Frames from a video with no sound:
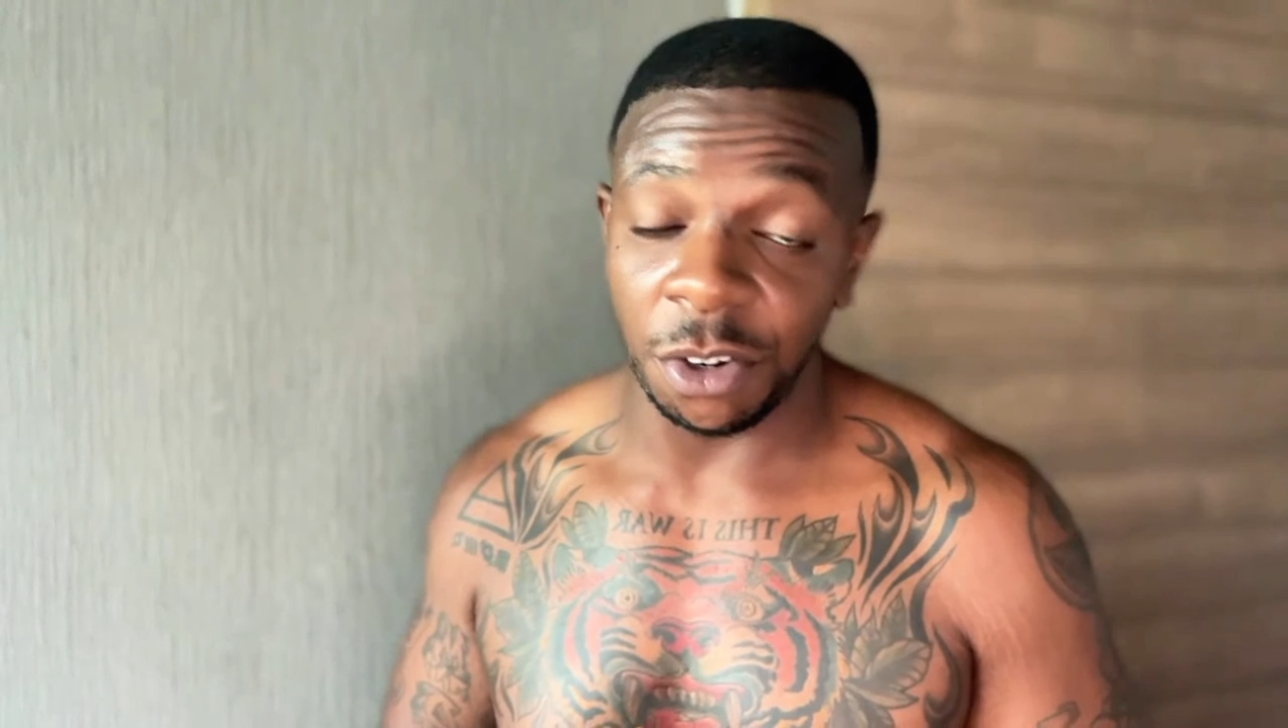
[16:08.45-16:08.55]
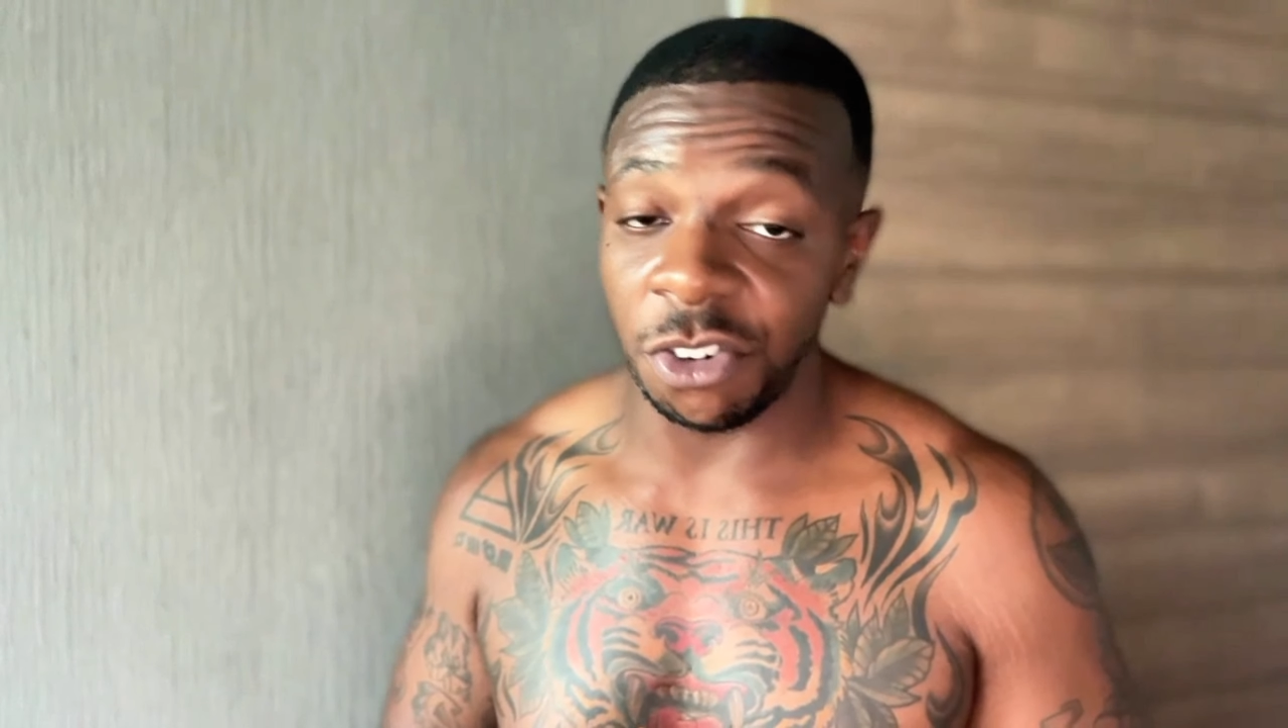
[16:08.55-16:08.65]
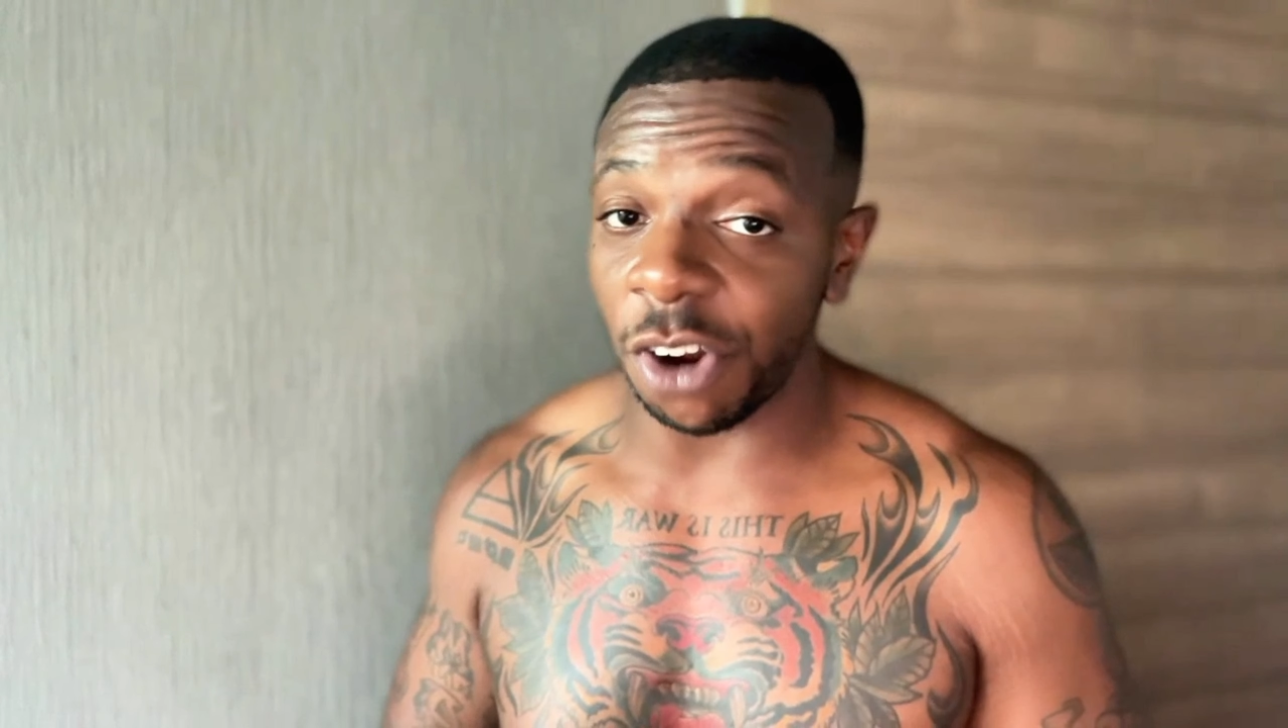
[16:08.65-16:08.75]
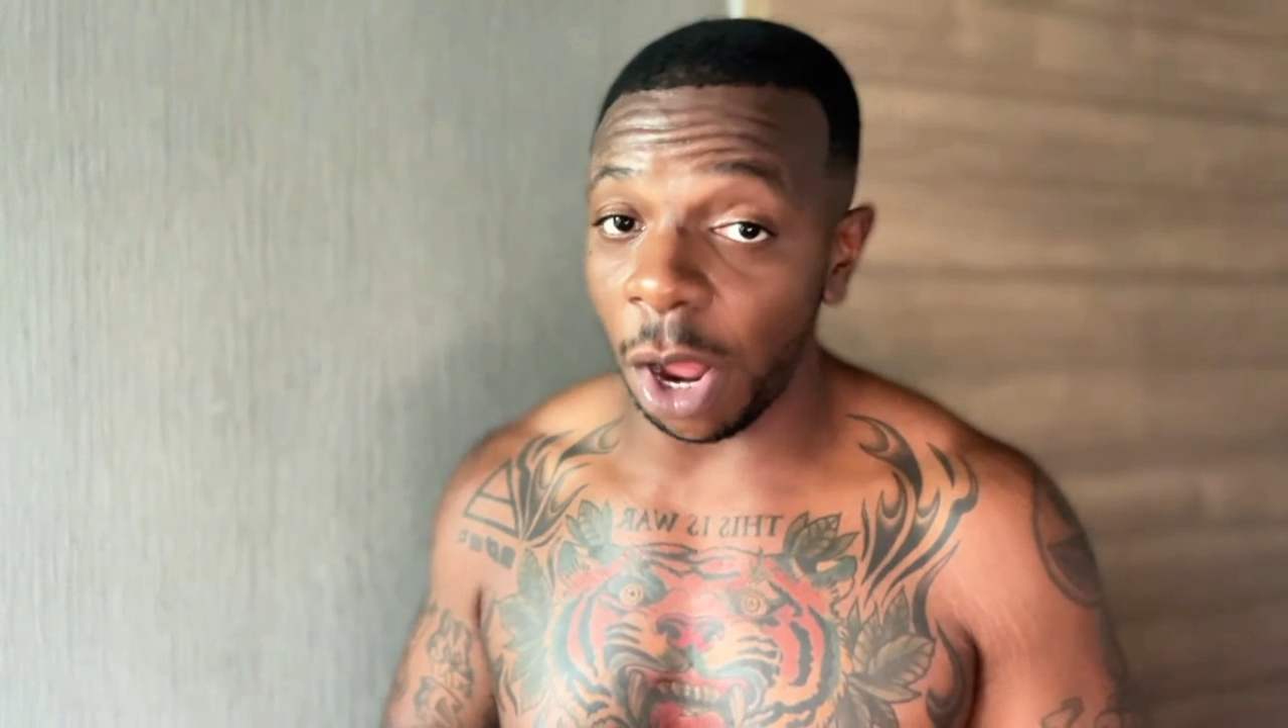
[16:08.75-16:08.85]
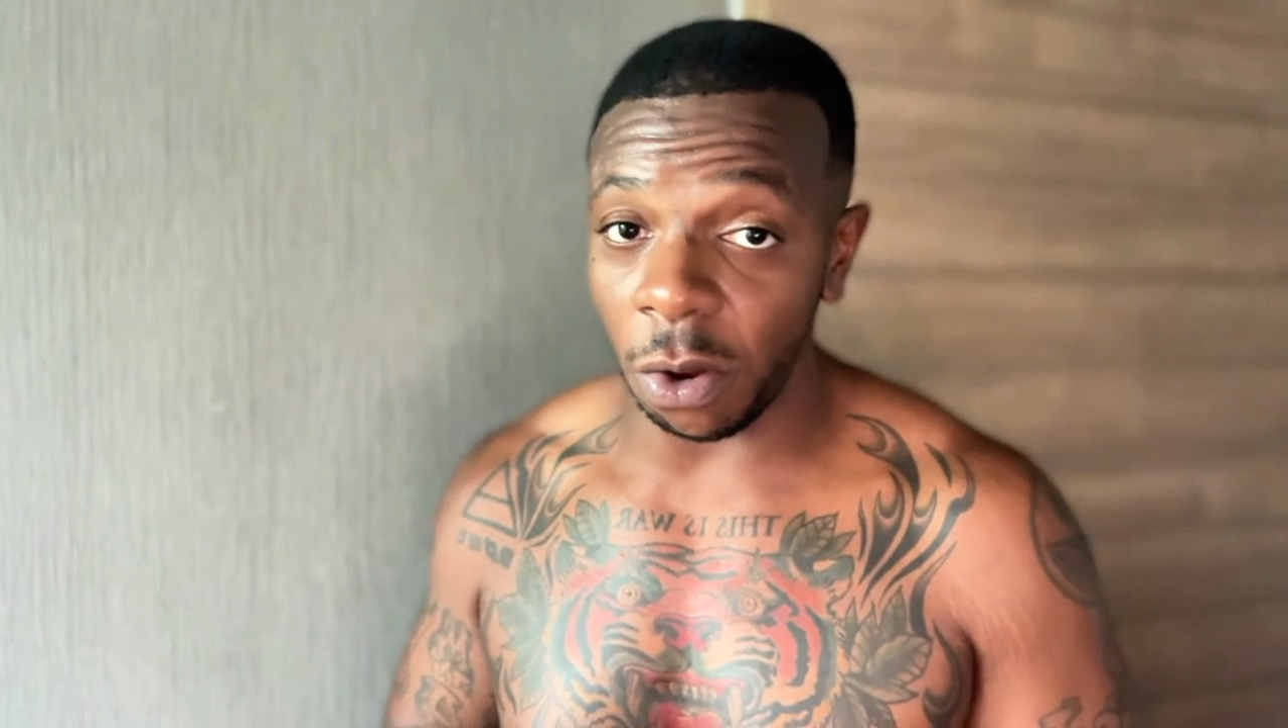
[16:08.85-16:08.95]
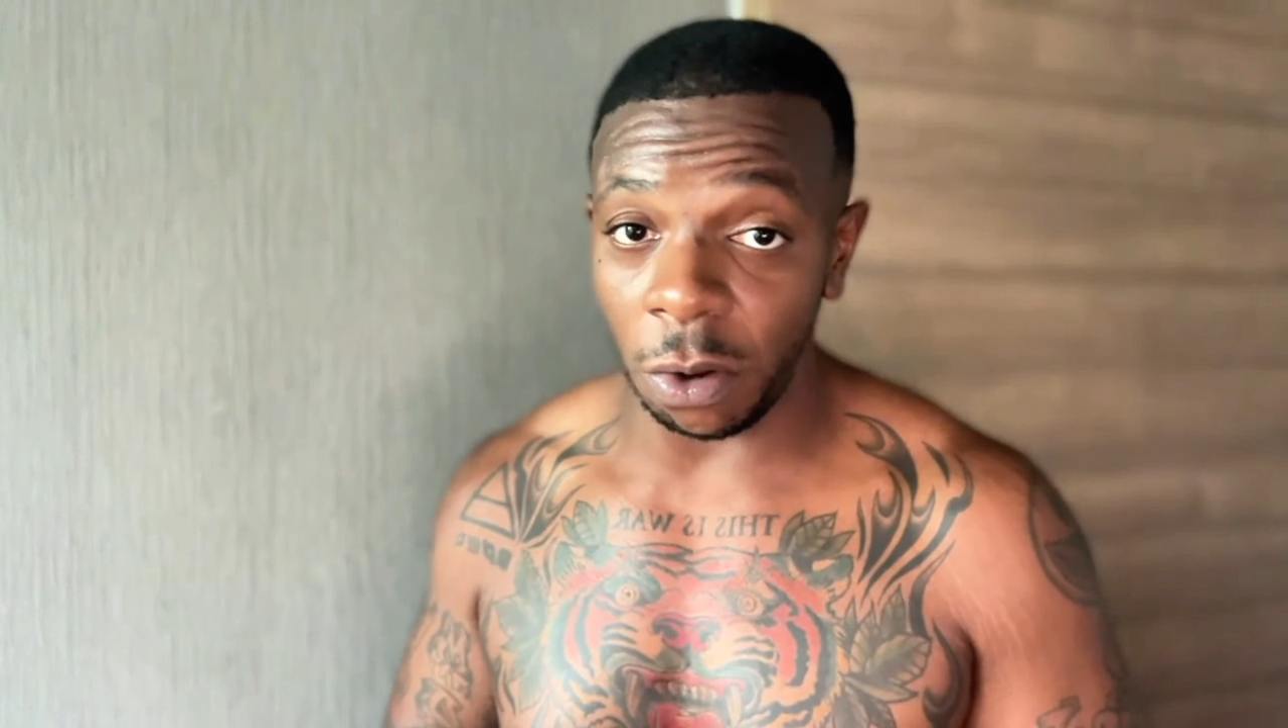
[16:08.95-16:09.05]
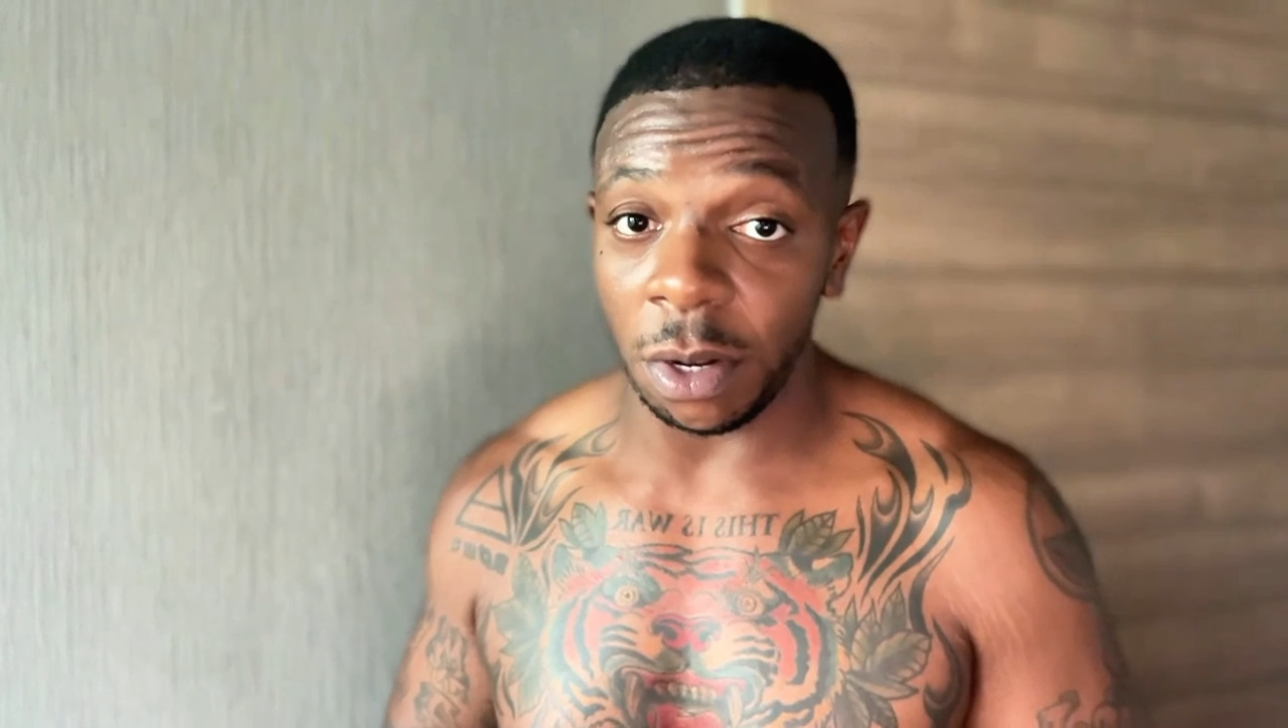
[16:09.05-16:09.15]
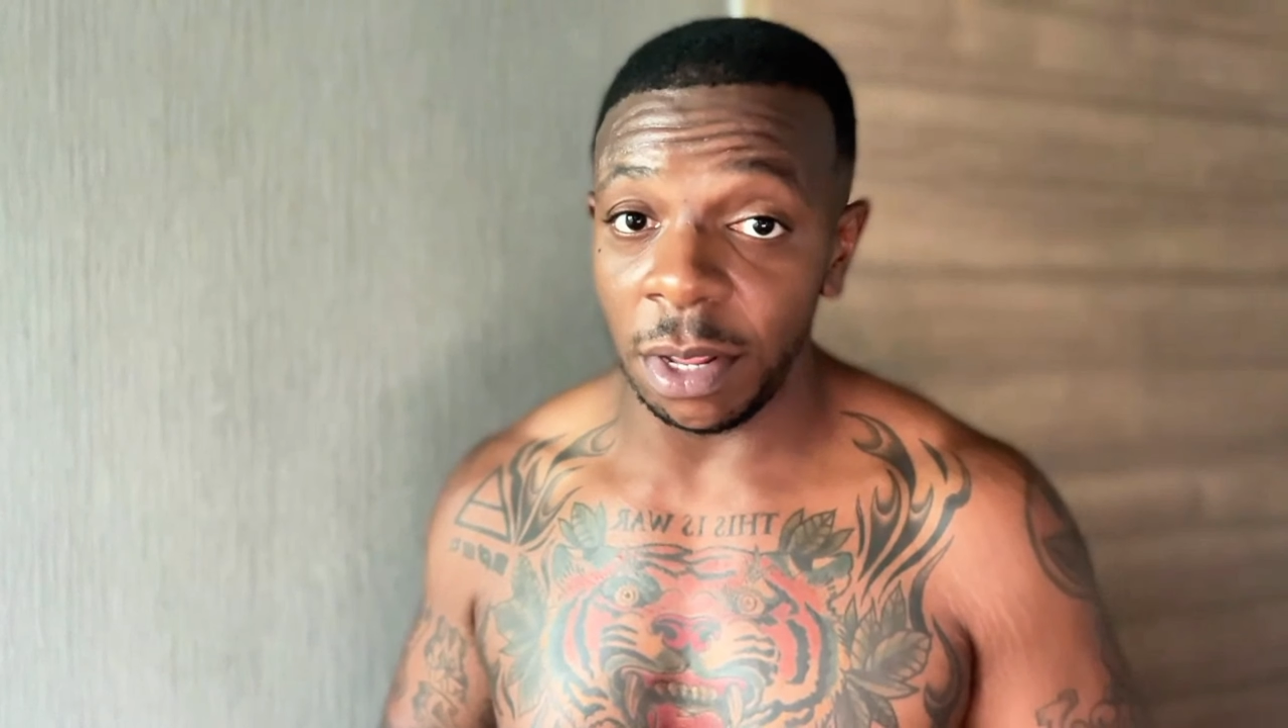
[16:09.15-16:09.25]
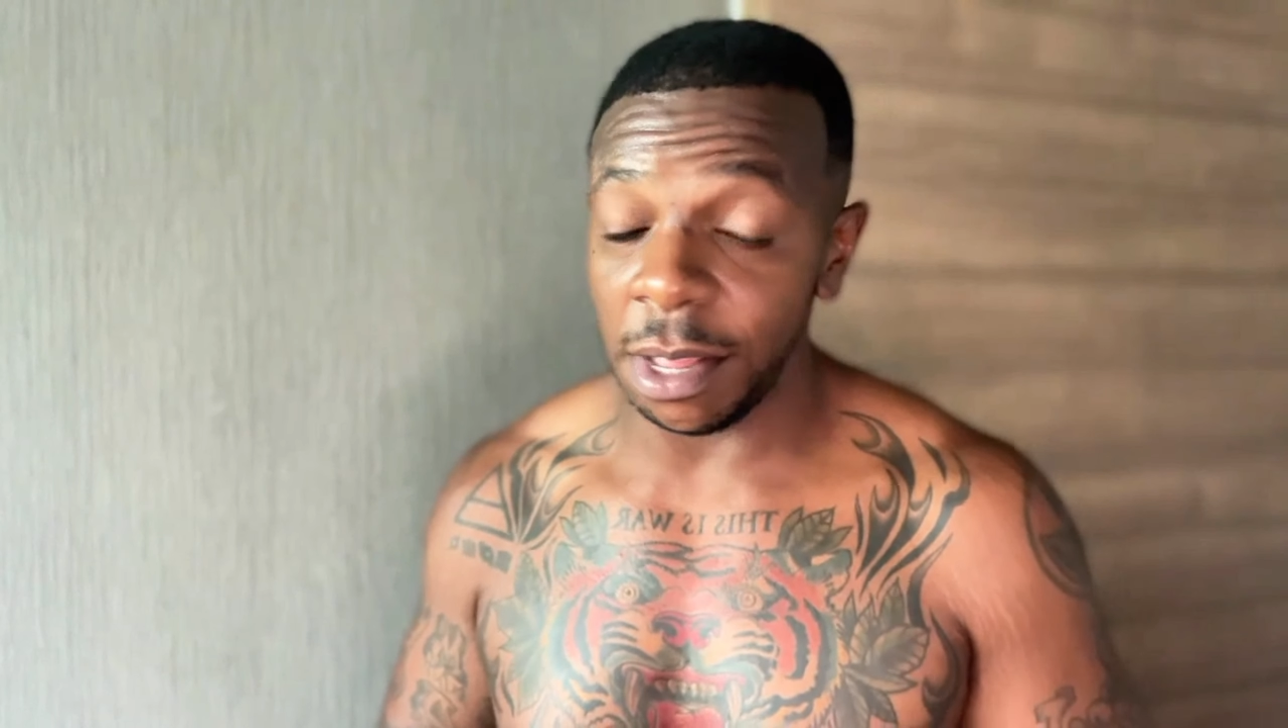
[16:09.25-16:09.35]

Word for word: Jungle